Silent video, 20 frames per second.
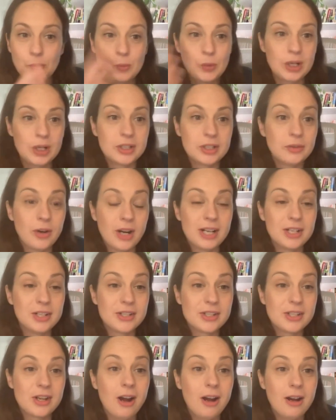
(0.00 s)
where the
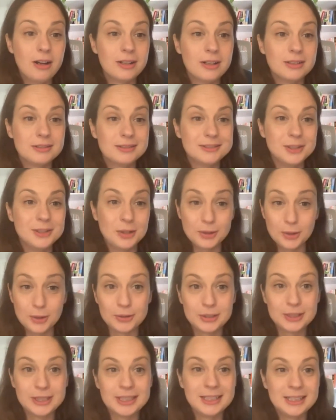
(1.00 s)
riders are, not
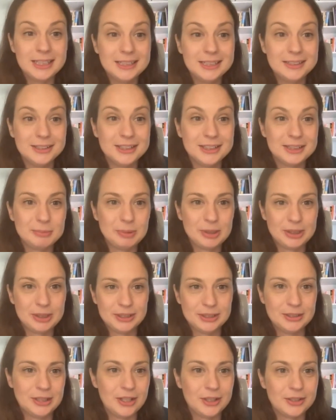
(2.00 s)
only in Italy, but
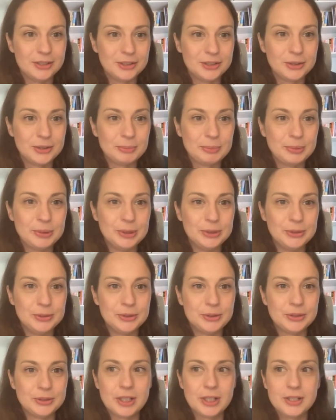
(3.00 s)
in other European
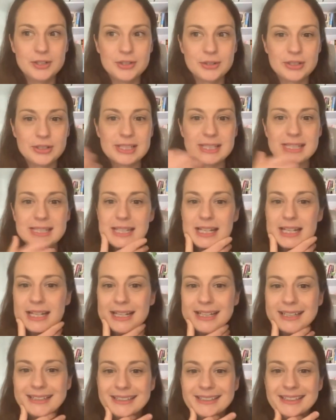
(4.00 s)
Union countries
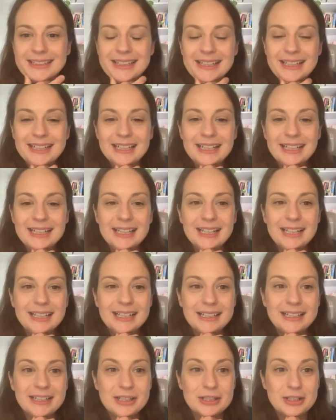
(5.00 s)
and
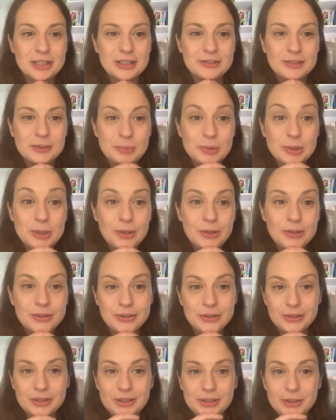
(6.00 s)
even
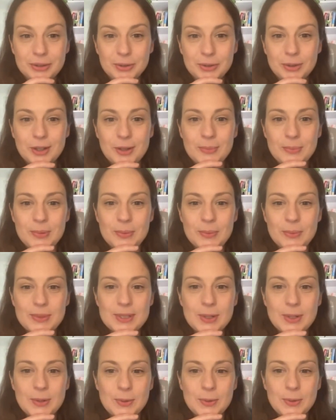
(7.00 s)
beyond Europe.
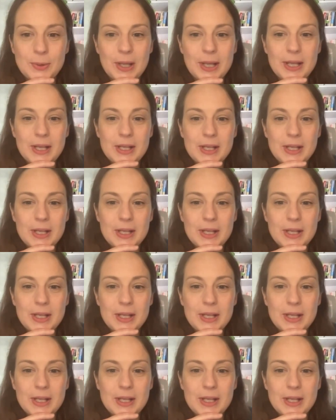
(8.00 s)
So